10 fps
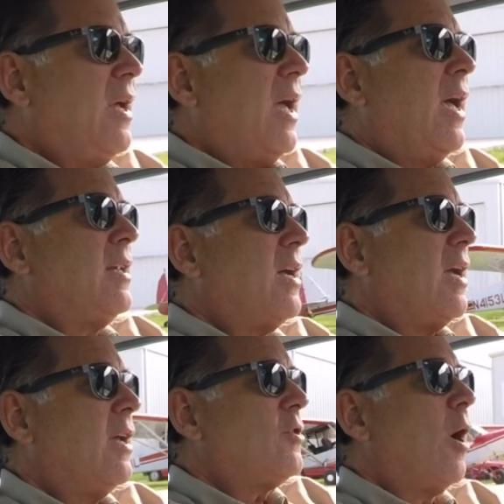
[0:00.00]
And
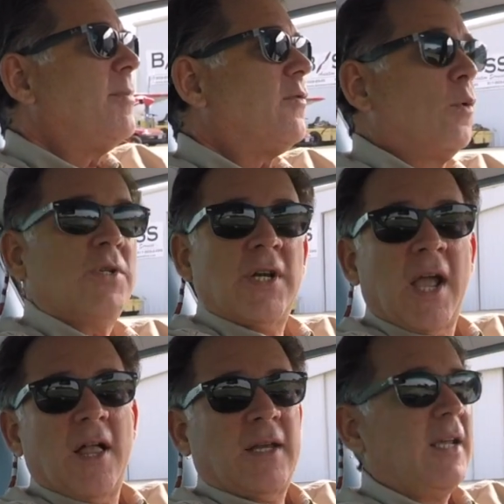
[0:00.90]
in terms of
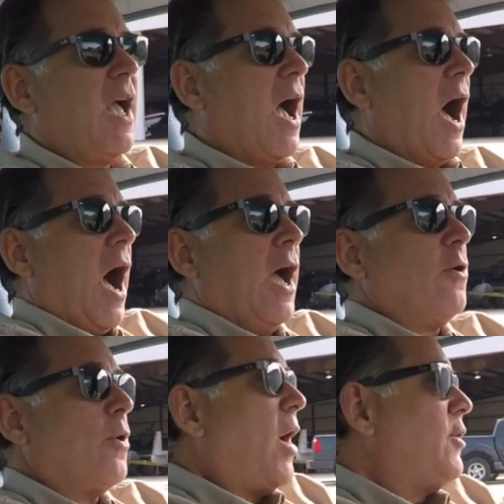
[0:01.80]
originality, I
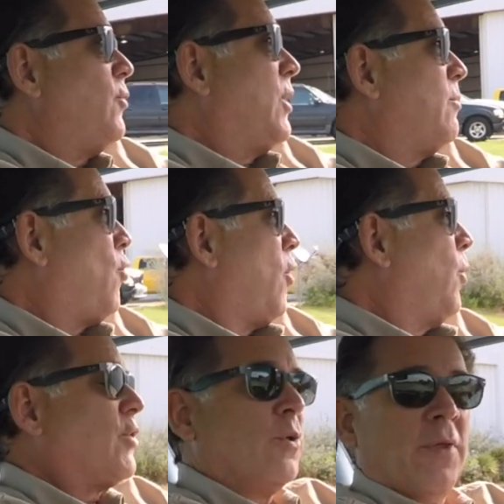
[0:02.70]
don't know how you get more
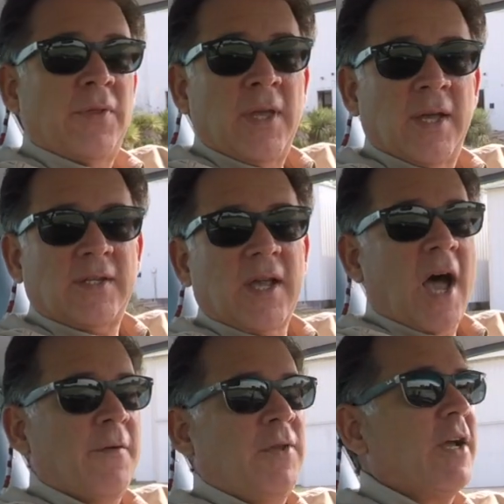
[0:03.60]
original than this.
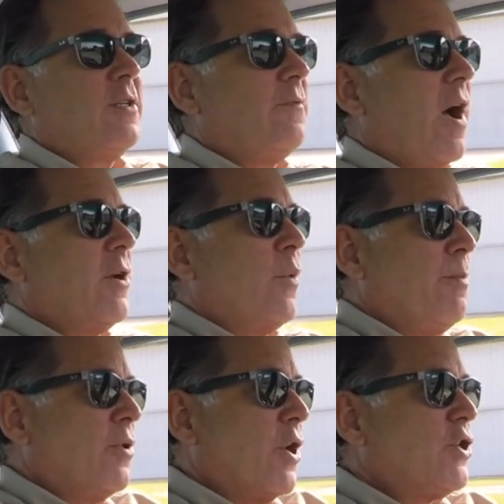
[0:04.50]
I've yet to find a
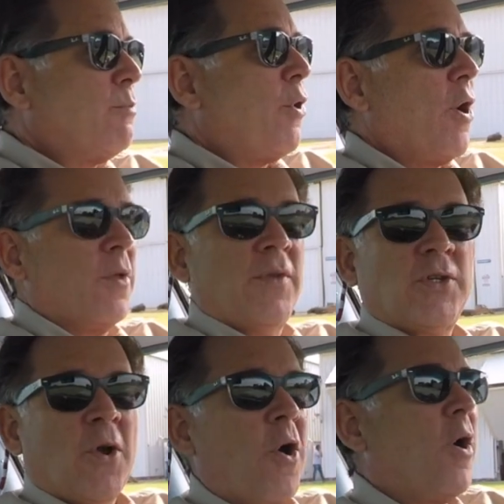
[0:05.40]
reproduction part on this
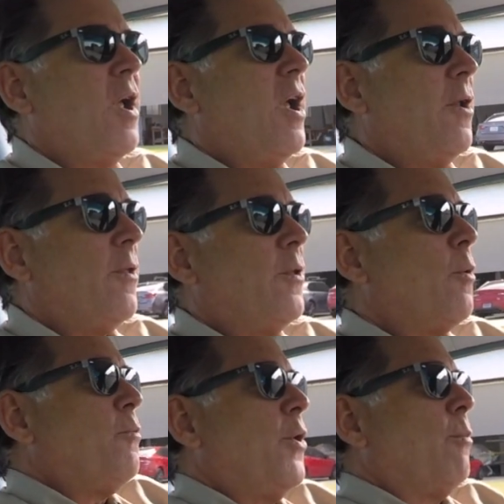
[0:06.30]
car.
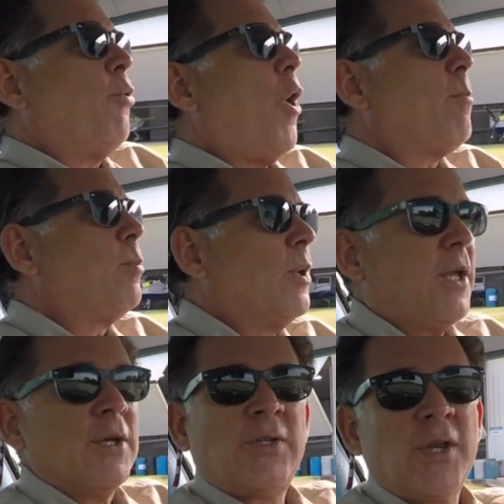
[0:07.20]
There probably
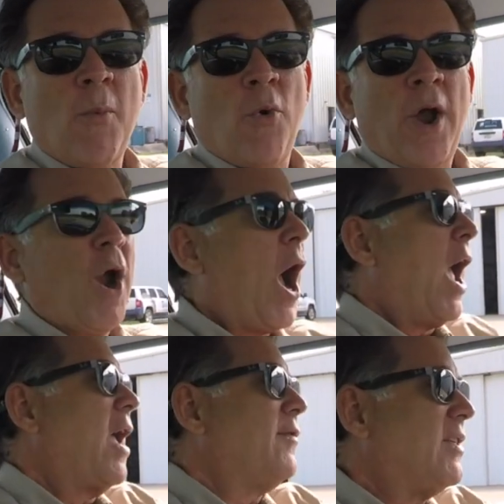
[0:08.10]
is somewhere. I
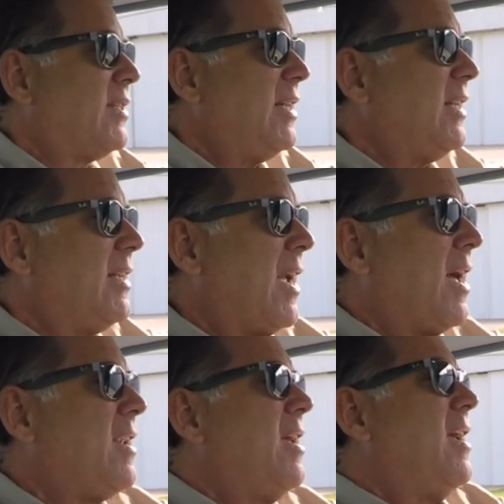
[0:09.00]
haven't seen it
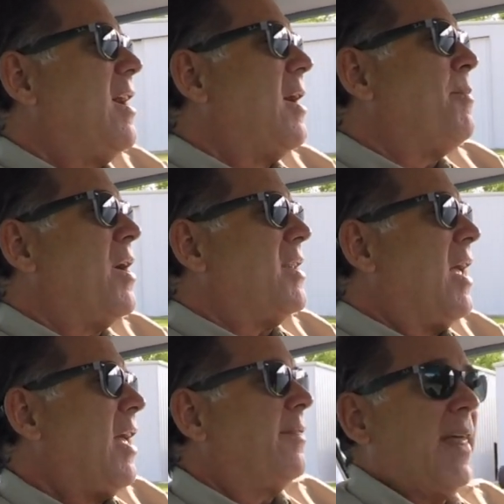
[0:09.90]
yet, but
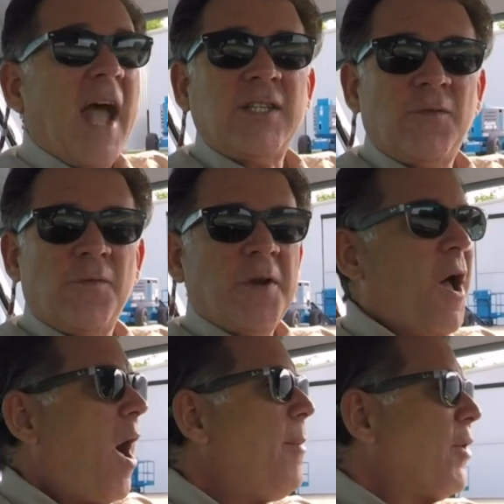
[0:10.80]
that's
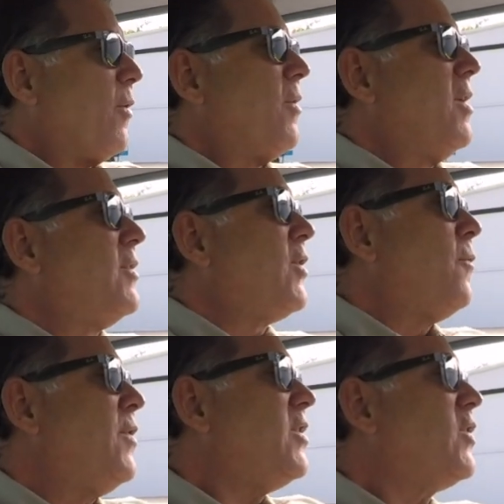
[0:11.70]
phenomenal. So
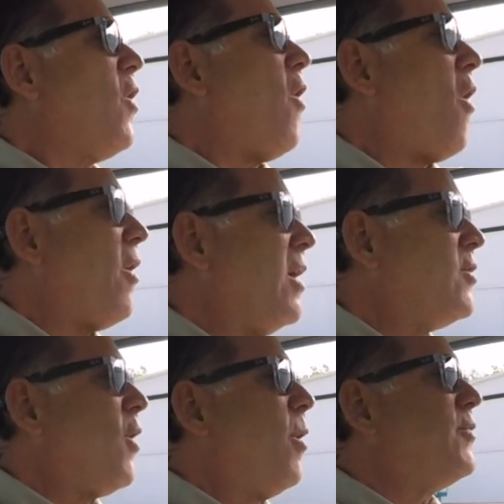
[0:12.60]
this car, in
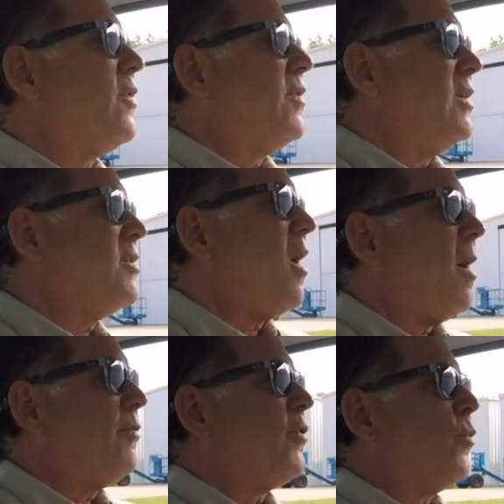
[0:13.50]
terms of the
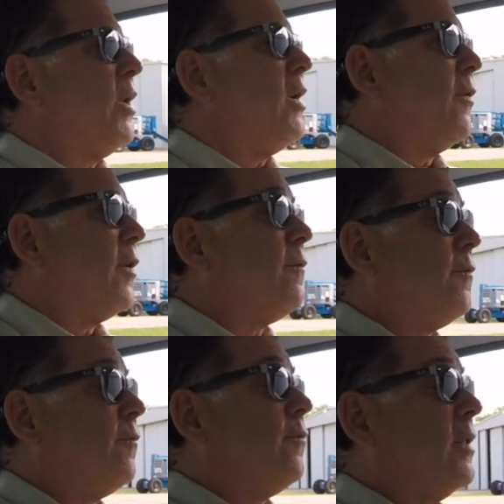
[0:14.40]
top 3, or the
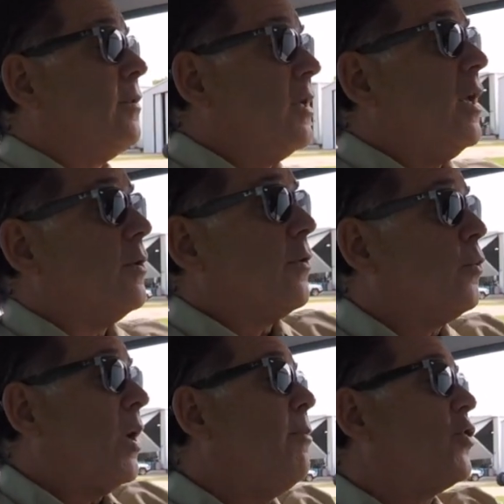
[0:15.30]

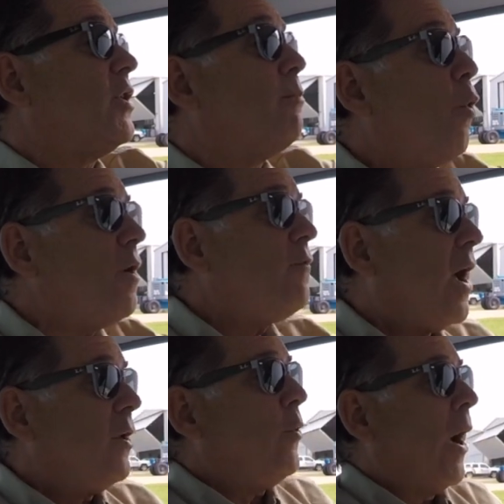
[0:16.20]
3 most important
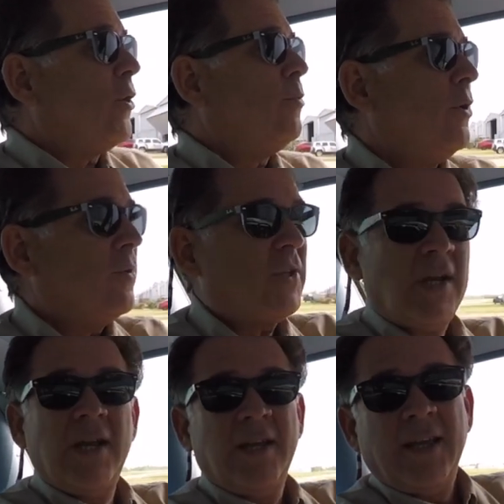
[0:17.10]
value attributes,
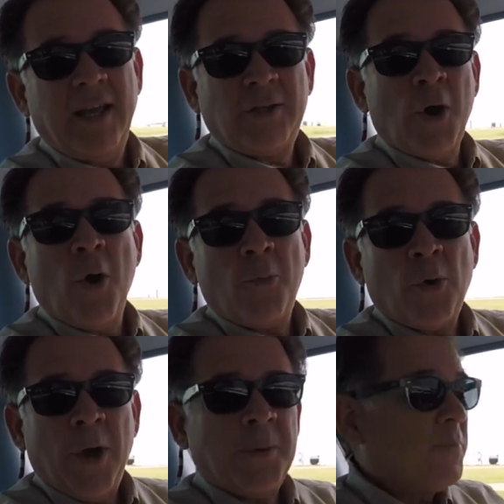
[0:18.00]
it's a home
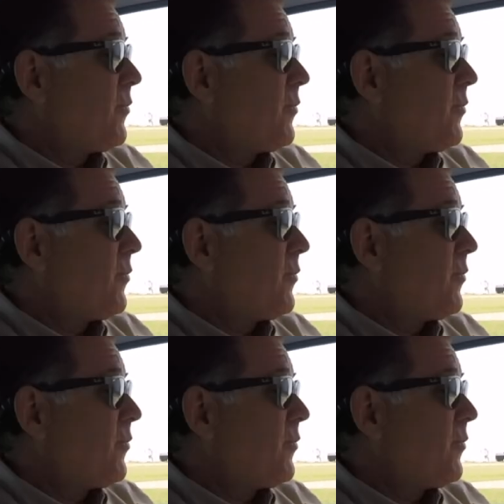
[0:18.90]
run.